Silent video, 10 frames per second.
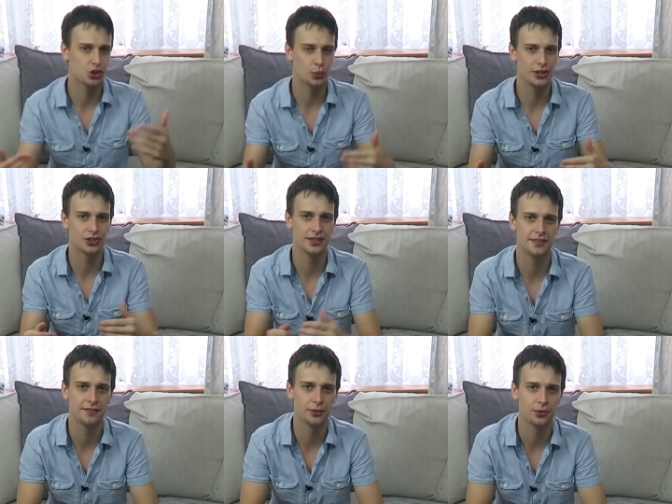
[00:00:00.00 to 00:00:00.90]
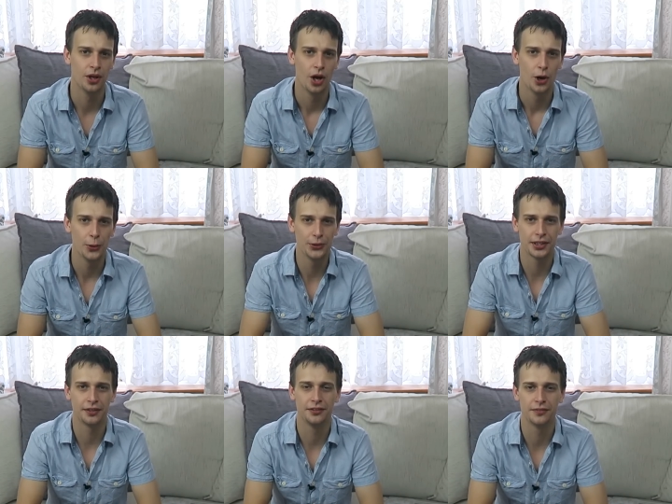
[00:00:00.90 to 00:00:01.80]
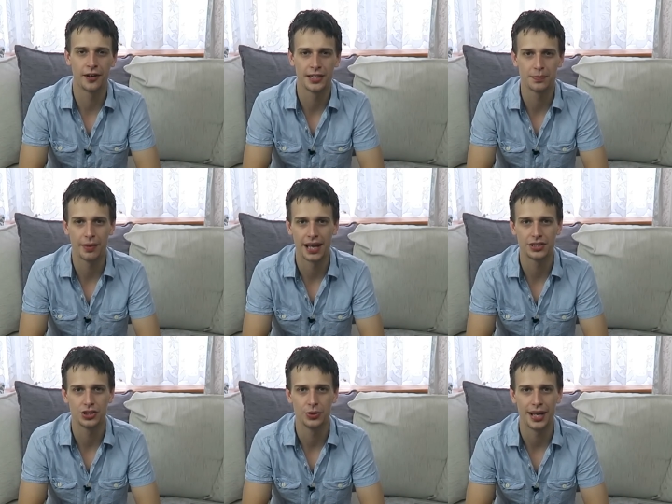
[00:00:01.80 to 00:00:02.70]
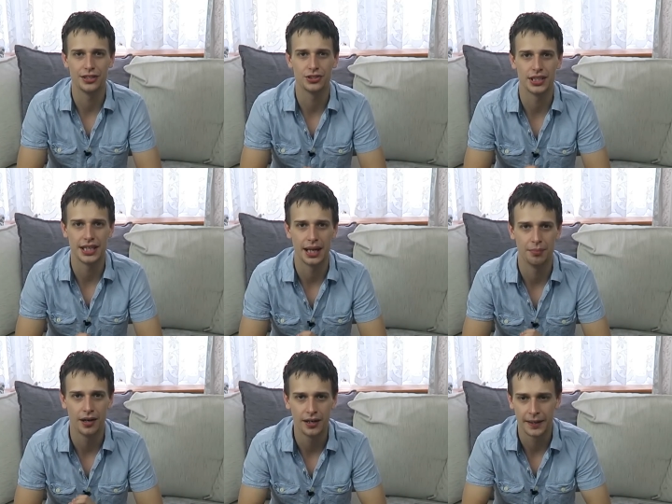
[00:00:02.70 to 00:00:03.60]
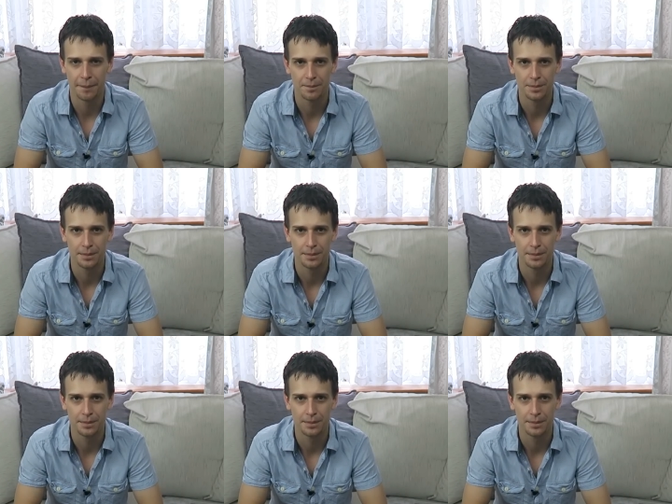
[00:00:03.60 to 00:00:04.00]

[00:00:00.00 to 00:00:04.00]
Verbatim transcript: to switch the default audio device back to HDMI.